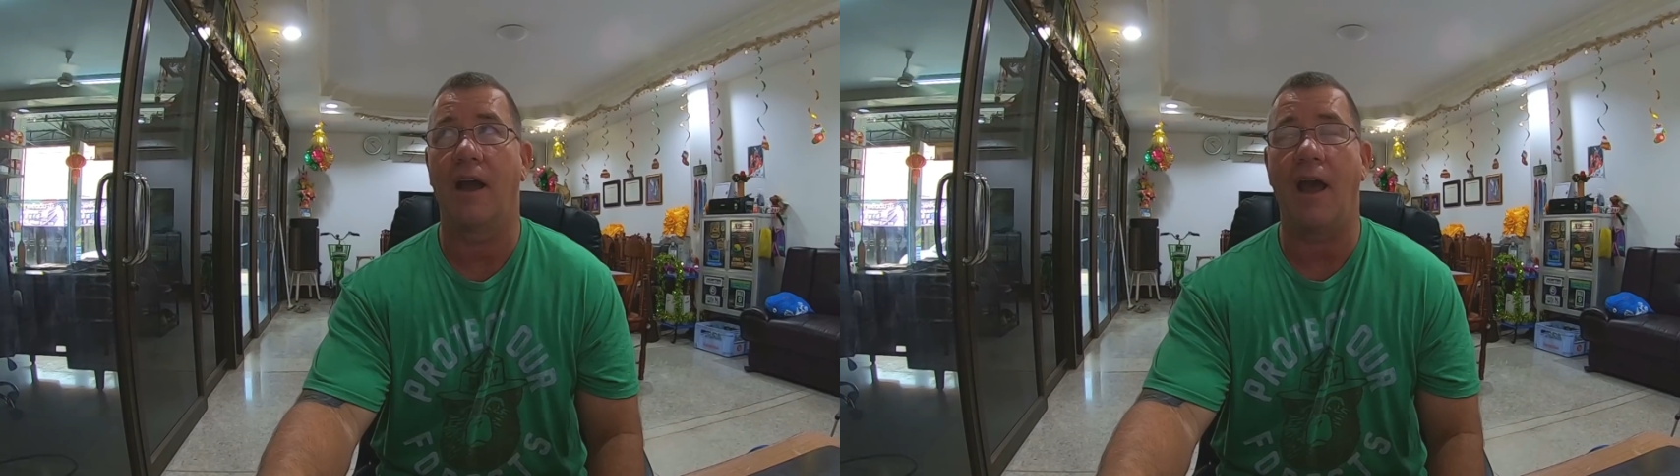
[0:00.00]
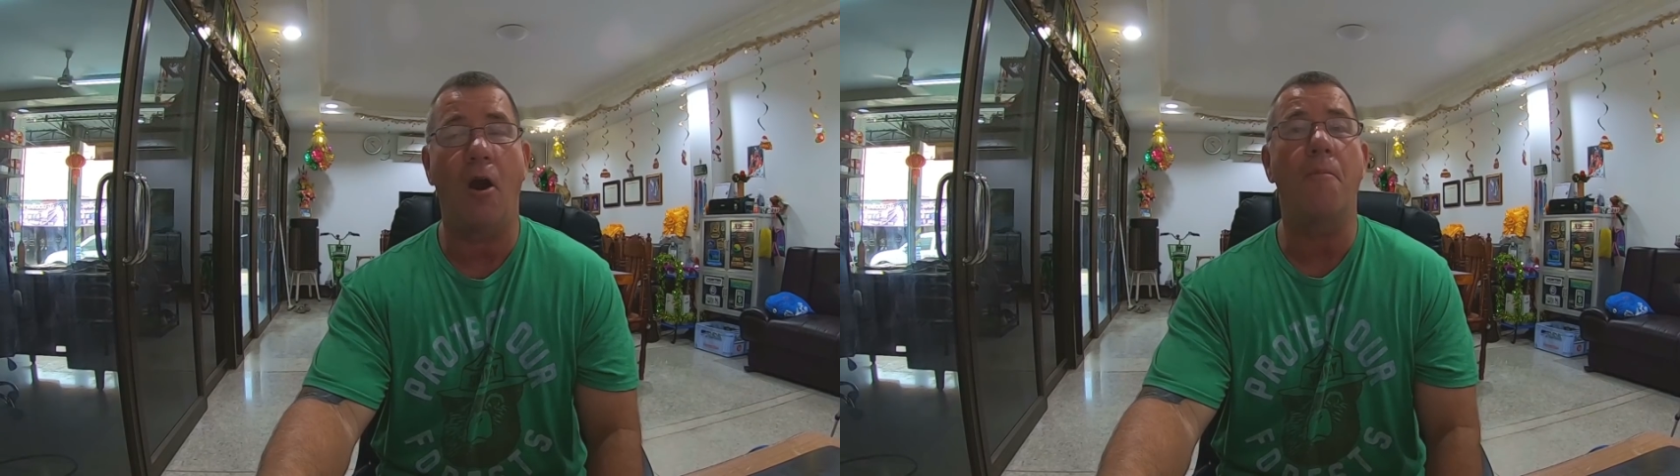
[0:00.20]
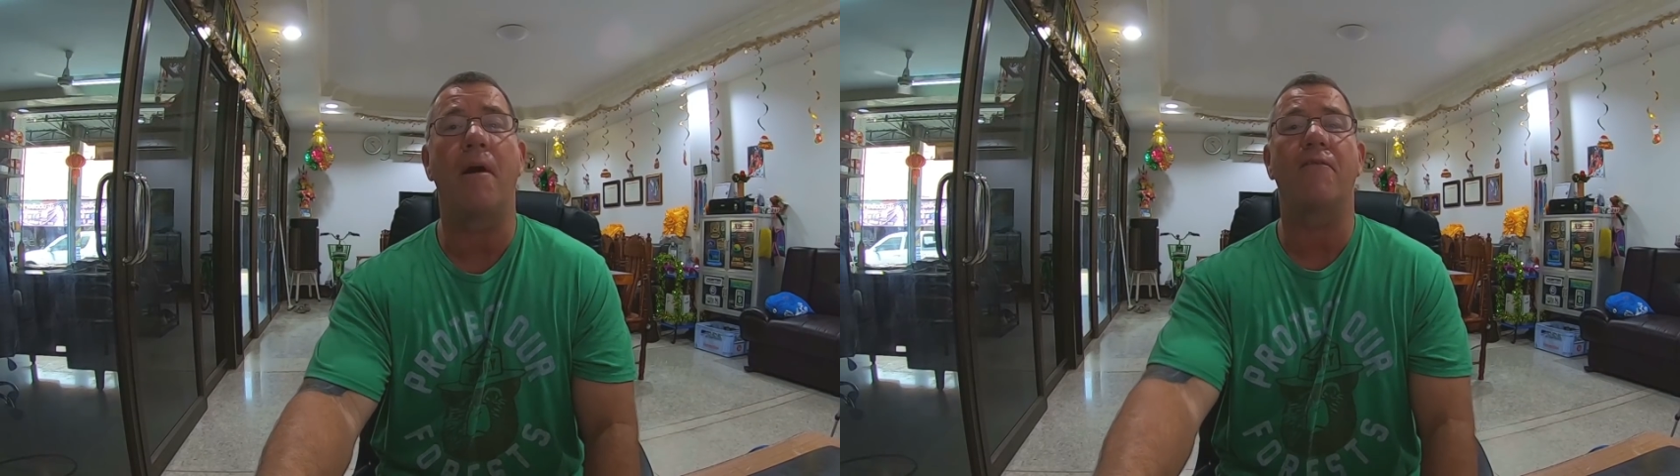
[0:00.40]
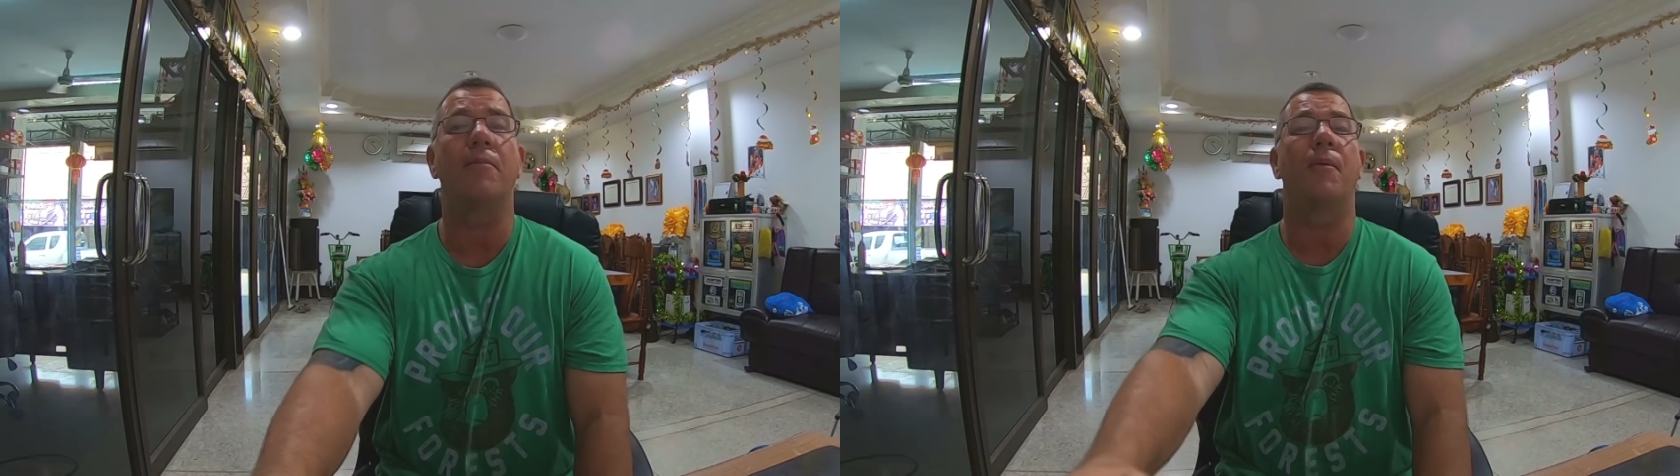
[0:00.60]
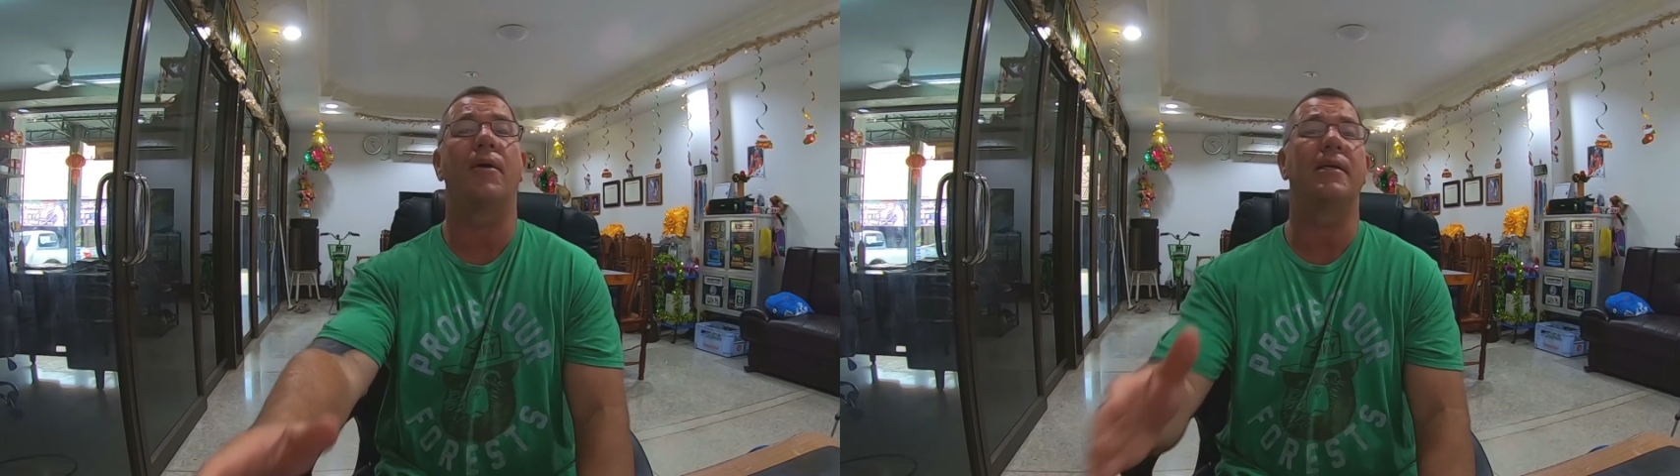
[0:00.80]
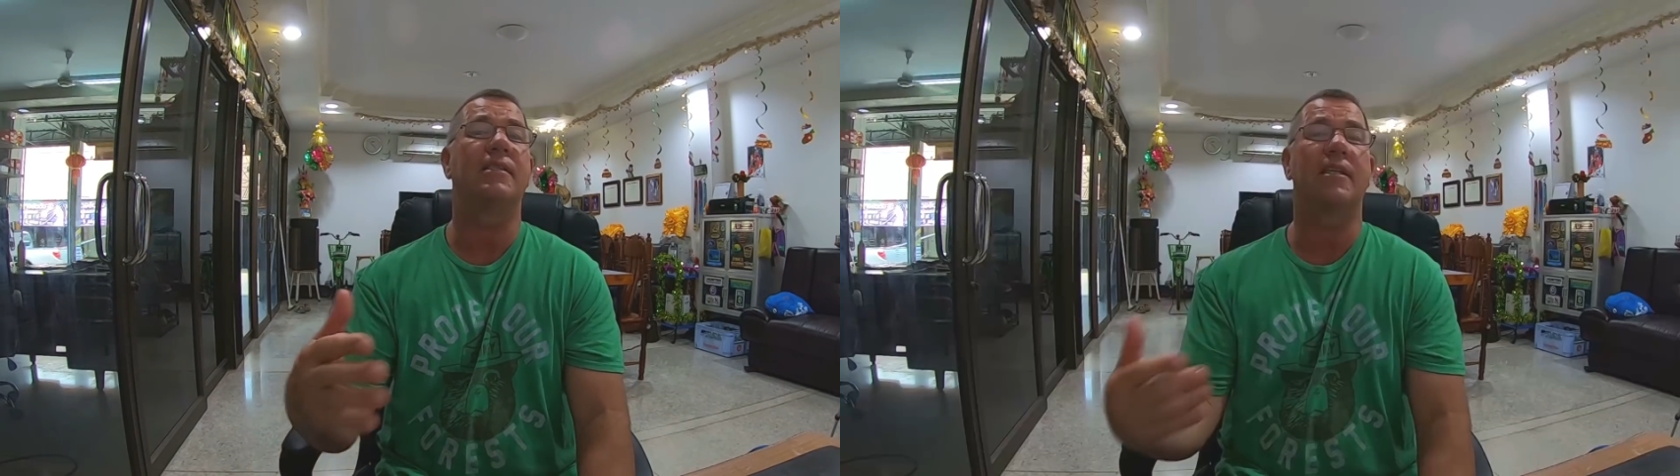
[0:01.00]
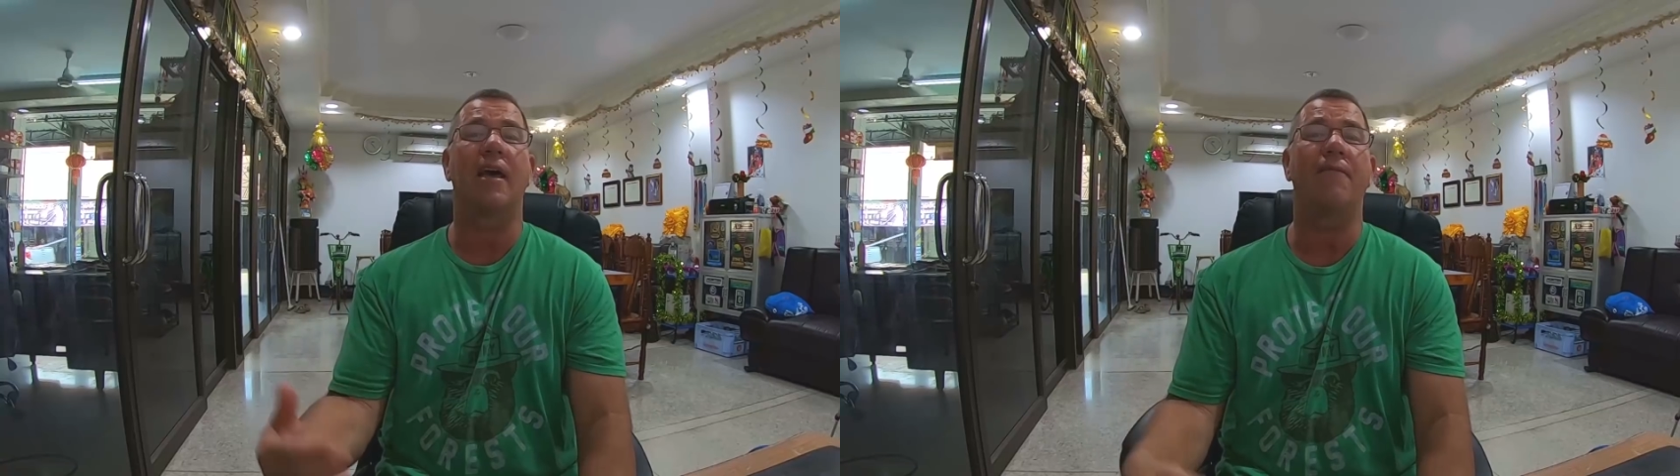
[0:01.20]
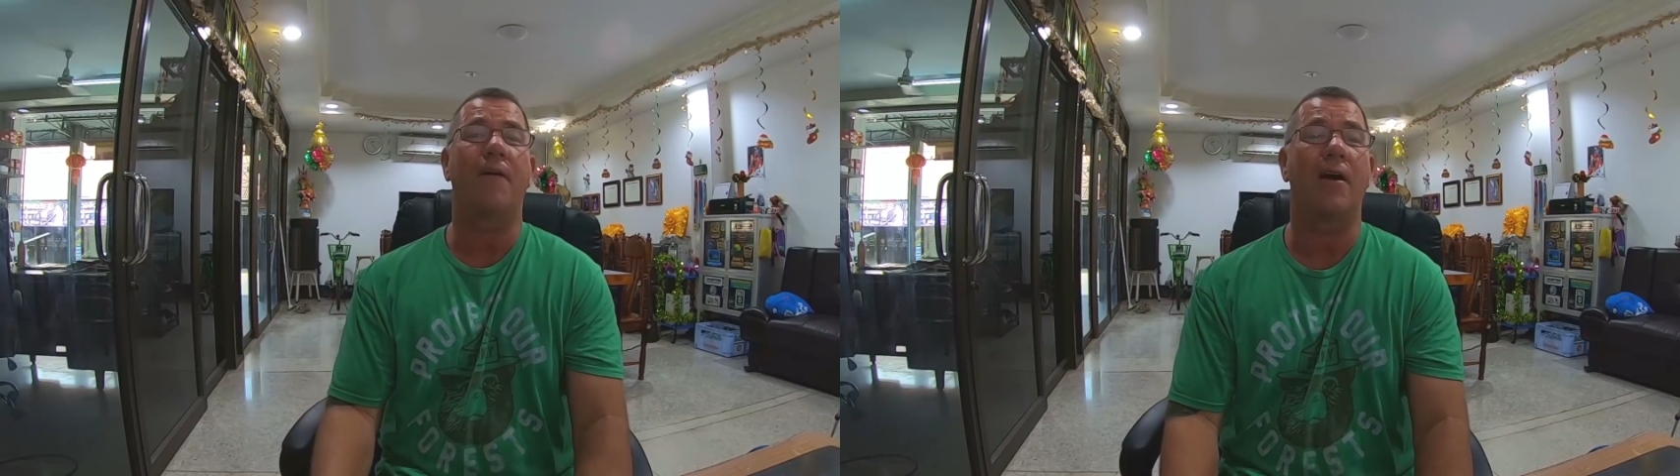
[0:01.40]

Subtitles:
I hope everybody's safe.